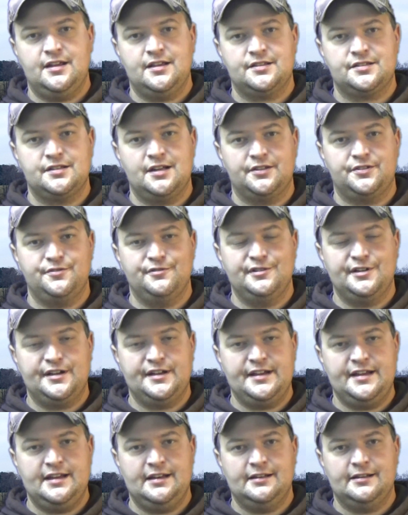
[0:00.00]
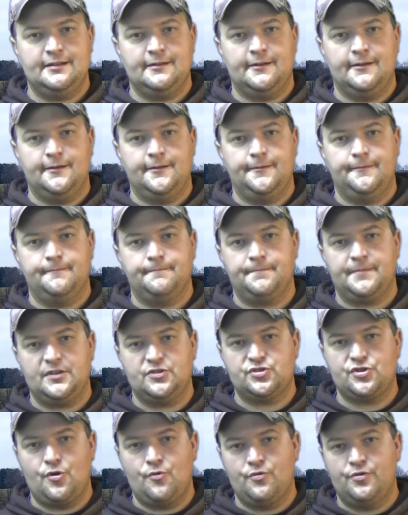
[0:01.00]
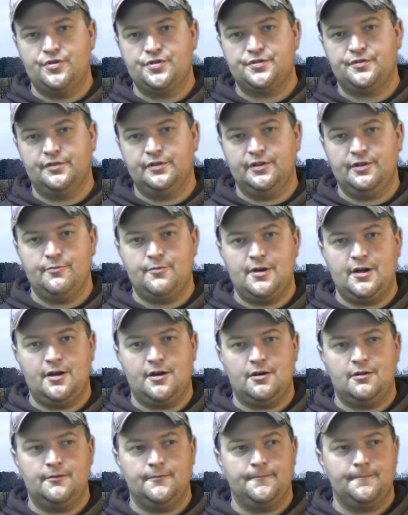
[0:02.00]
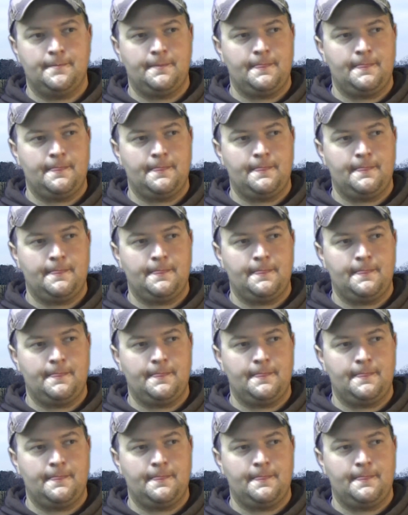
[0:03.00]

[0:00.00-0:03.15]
it's not too light. Shoulders really well.